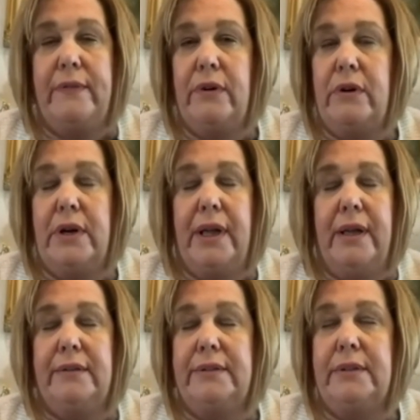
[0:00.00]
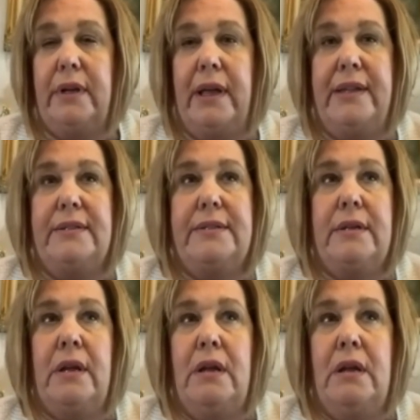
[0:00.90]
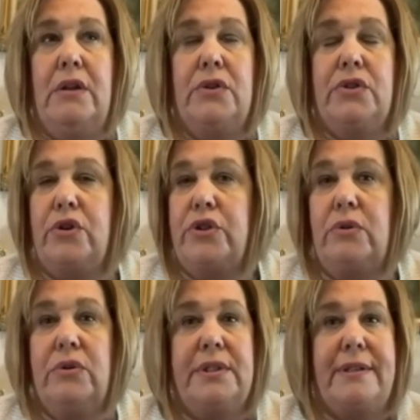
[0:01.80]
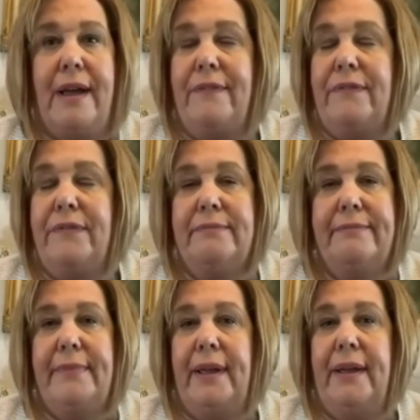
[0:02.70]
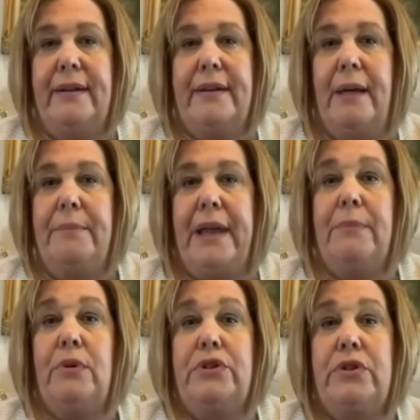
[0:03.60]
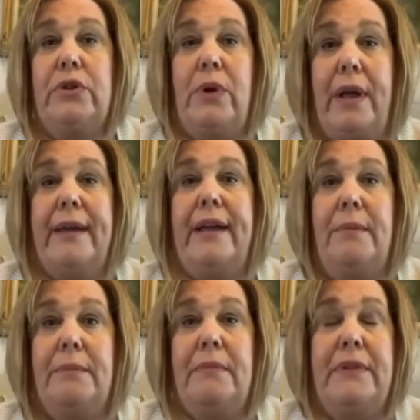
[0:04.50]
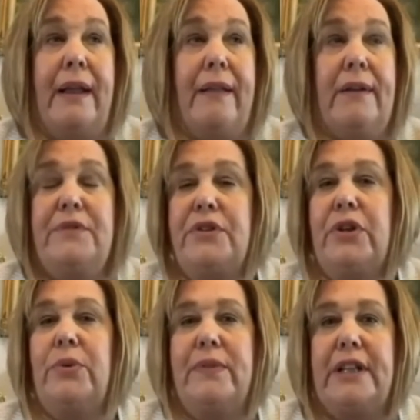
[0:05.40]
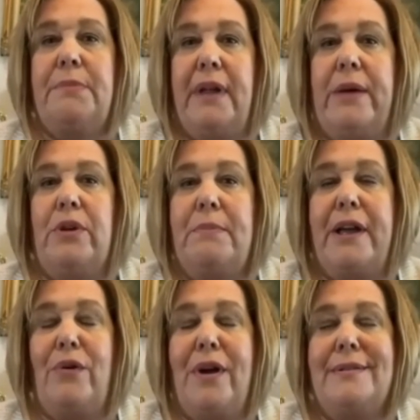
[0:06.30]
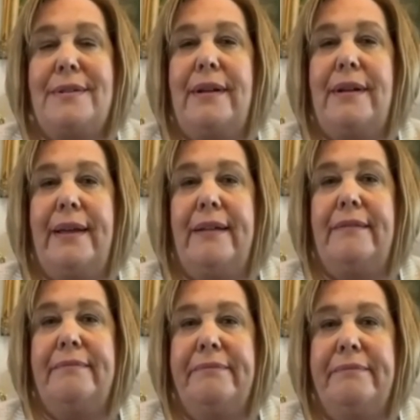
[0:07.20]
Weaver and his surgical staff, and I'm able to do what I am, I love to do, and that's playing with my grandson again.